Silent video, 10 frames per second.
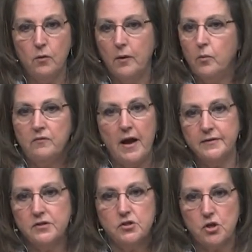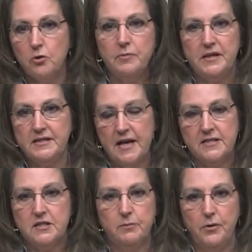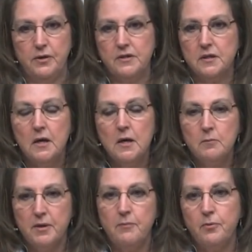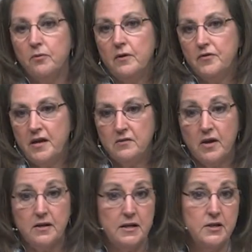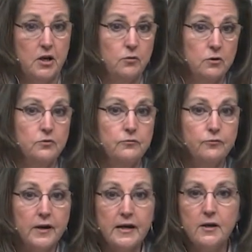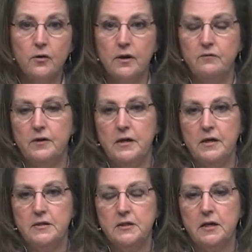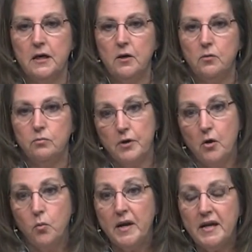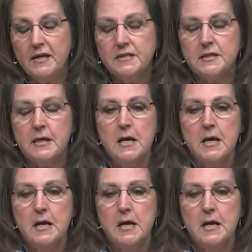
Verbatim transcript: And we've had so many testimonies, people that think they need to go gluten-free or even need to go no wheat.